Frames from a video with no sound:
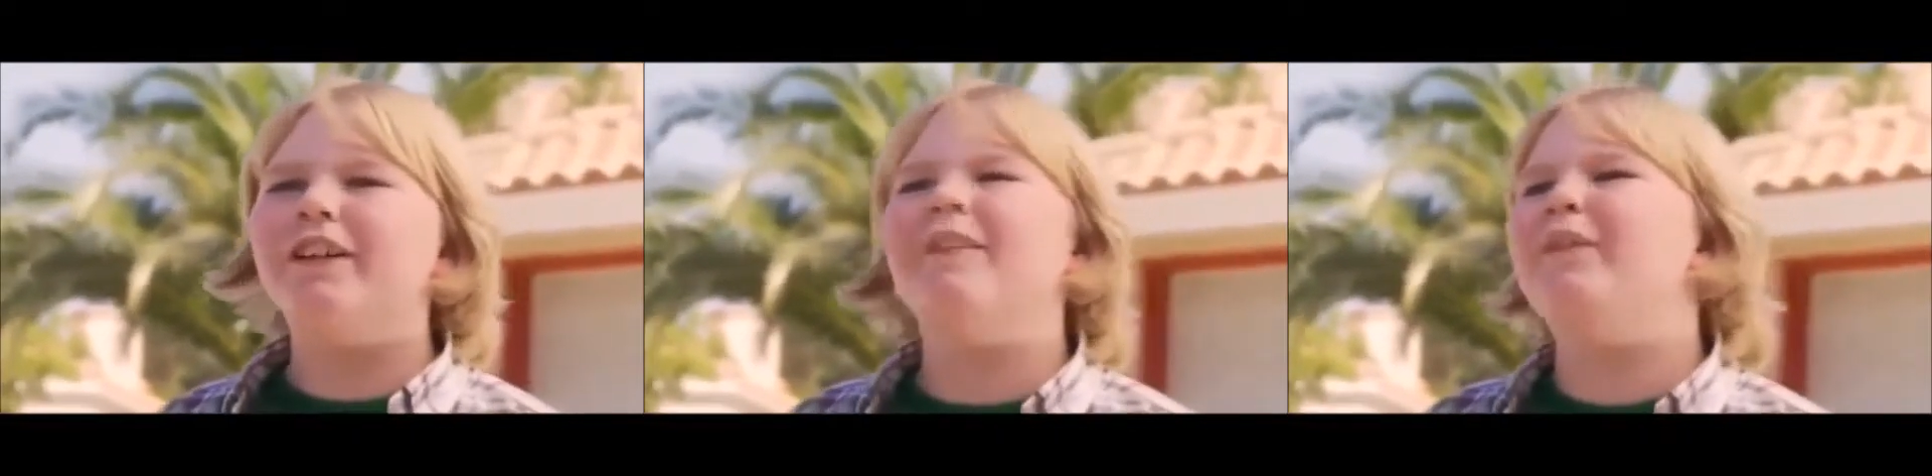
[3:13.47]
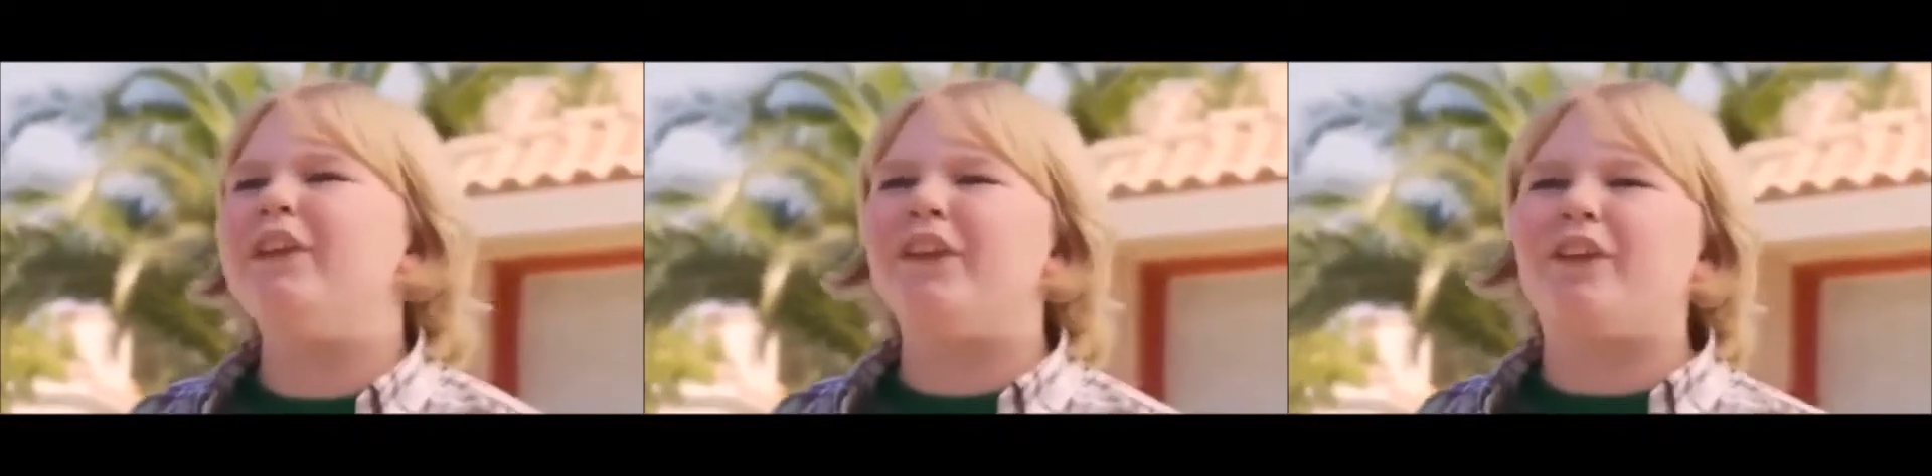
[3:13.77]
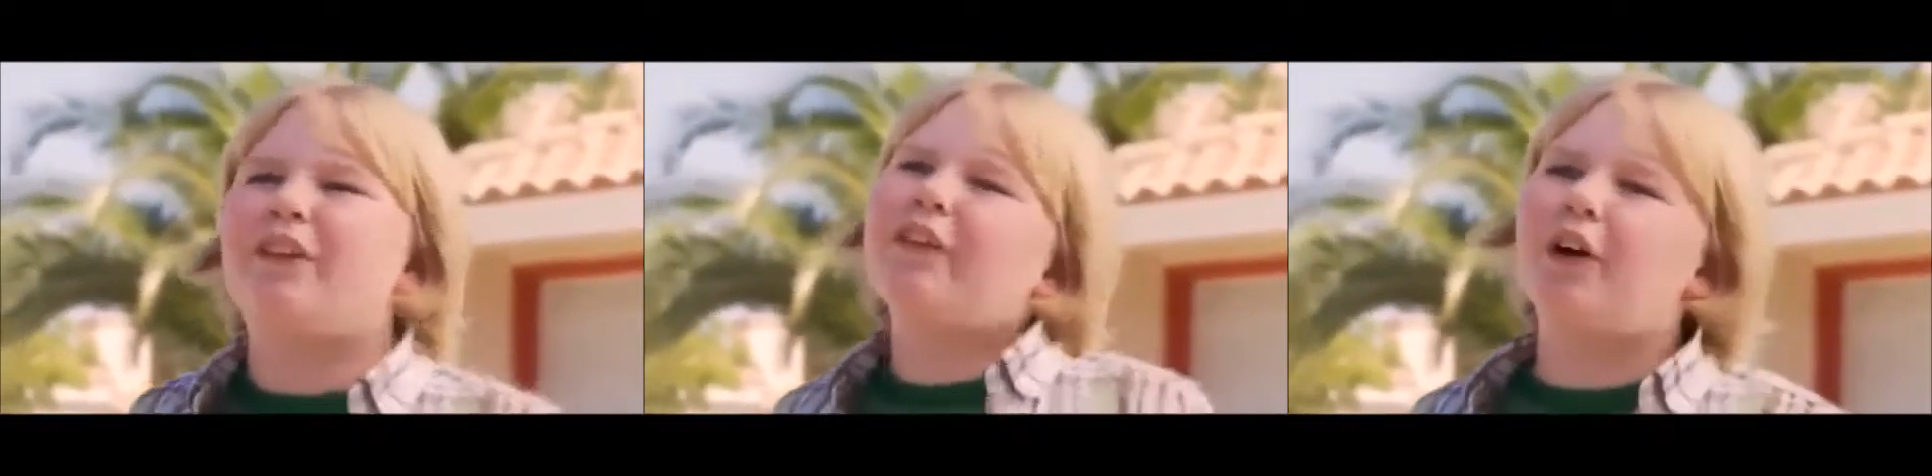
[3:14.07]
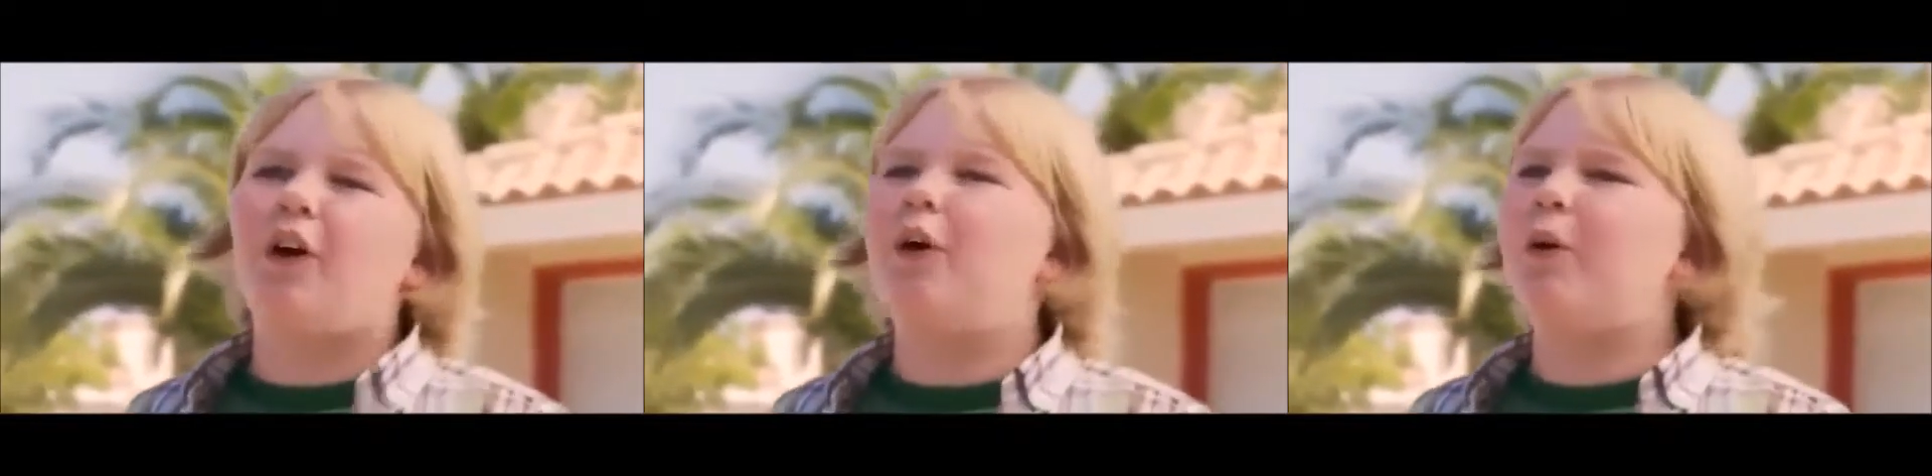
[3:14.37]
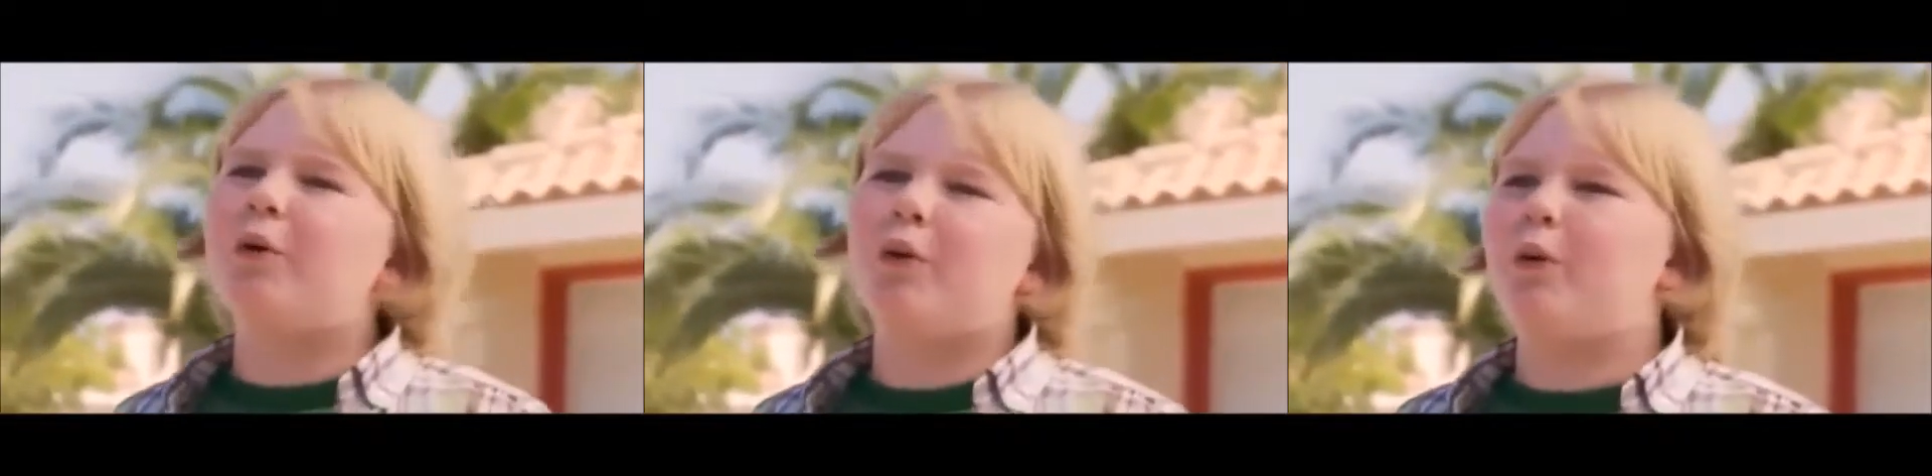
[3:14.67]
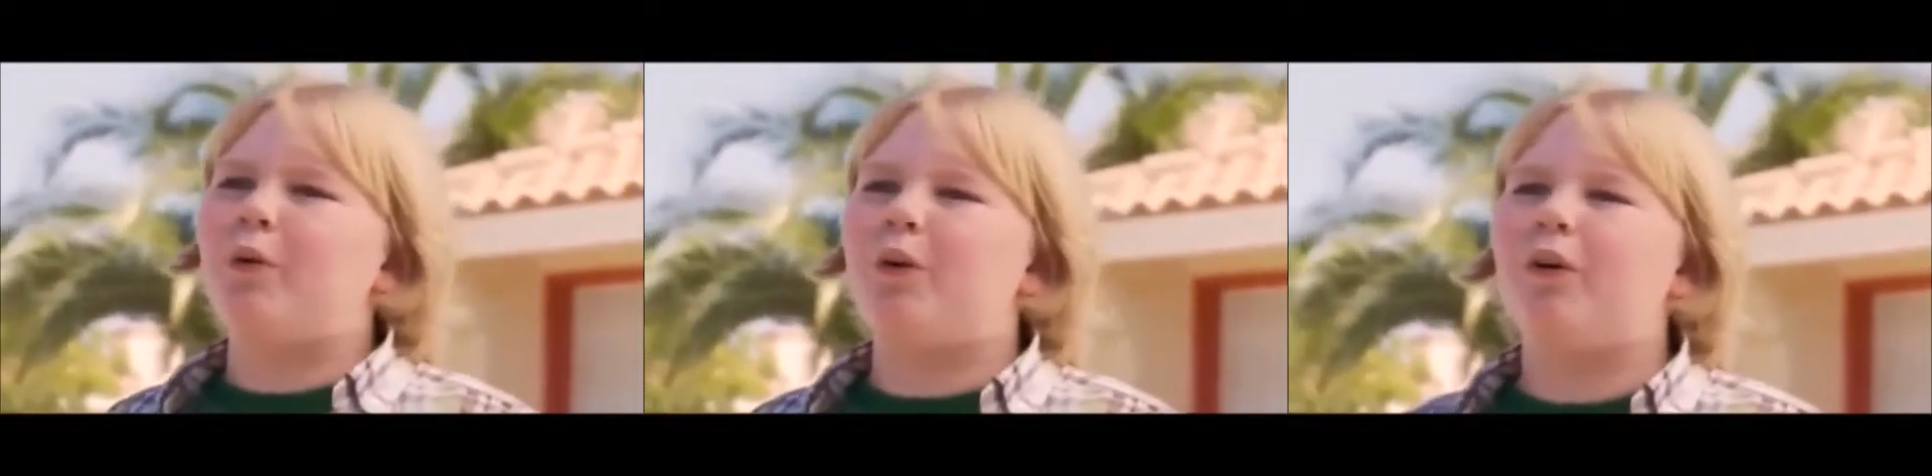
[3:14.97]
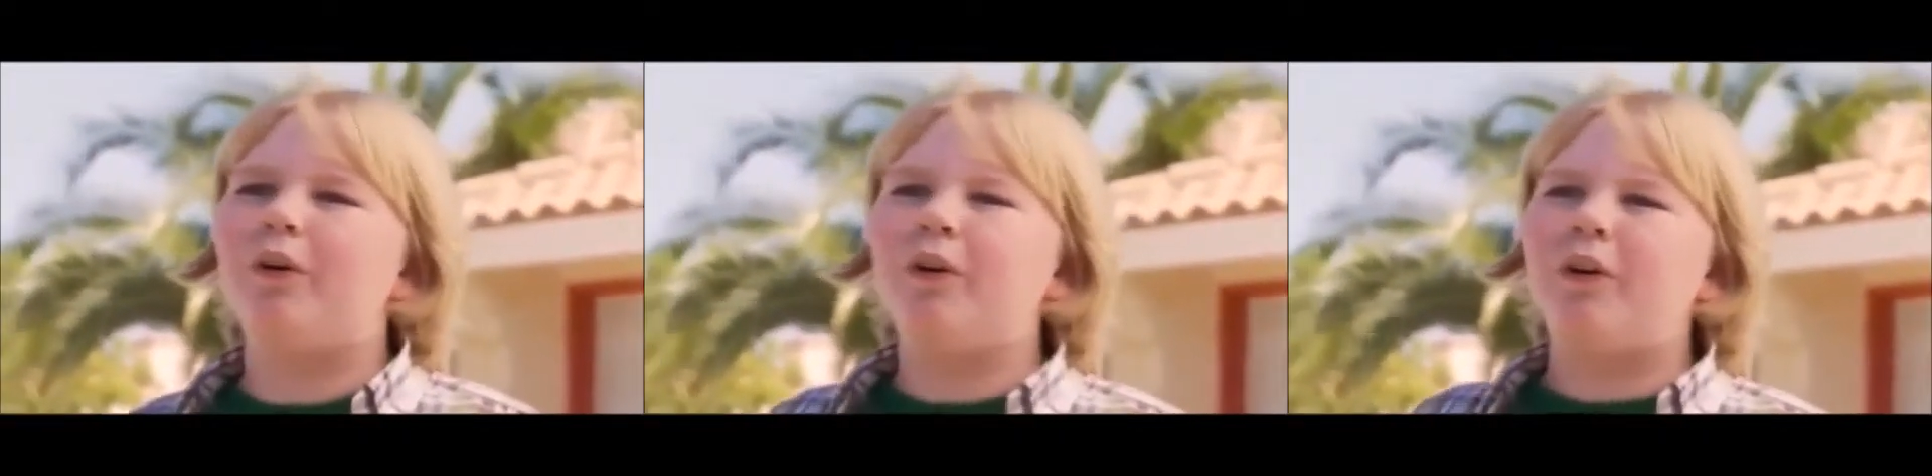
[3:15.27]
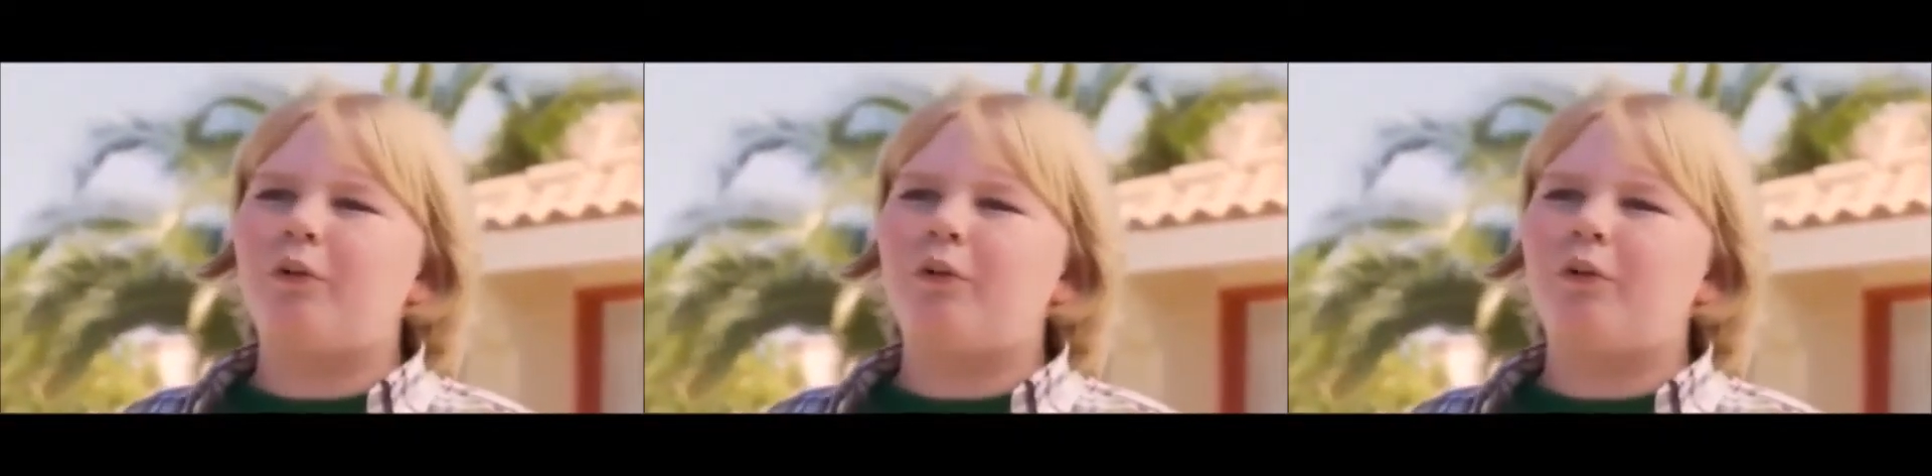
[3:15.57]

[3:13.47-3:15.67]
they think they're so cool.